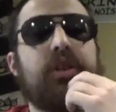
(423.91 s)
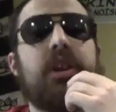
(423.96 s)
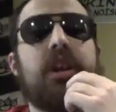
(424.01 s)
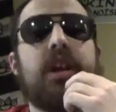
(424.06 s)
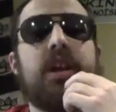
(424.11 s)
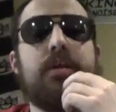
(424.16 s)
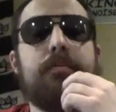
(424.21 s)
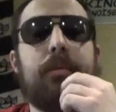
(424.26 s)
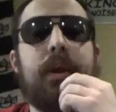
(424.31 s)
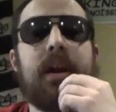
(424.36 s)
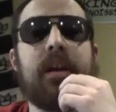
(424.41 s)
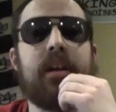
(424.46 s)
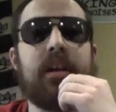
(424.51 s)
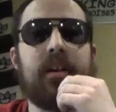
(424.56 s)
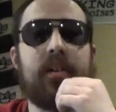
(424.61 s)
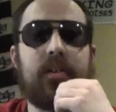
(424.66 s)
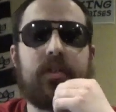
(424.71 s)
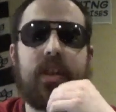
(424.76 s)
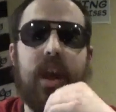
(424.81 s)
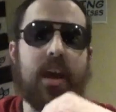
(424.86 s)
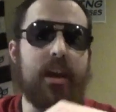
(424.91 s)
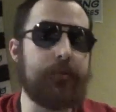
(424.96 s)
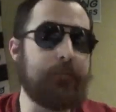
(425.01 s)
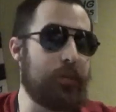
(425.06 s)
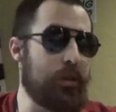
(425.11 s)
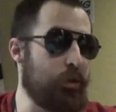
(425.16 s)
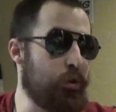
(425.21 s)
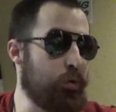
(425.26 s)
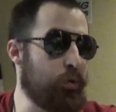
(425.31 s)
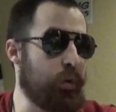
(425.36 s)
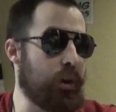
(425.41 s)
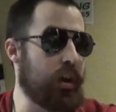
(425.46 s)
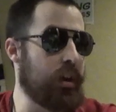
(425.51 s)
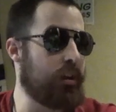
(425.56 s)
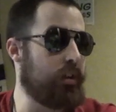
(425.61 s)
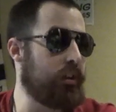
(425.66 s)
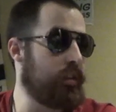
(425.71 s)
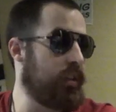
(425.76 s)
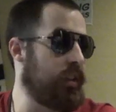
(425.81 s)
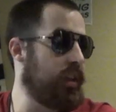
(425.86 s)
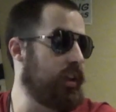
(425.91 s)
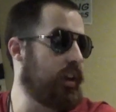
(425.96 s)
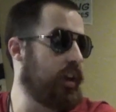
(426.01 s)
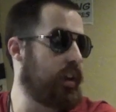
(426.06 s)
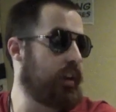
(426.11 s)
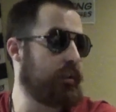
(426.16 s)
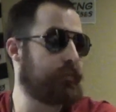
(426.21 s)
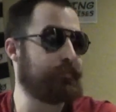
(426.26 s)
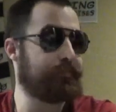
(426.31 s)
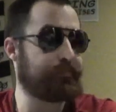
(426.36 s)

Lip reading: he made his debut in the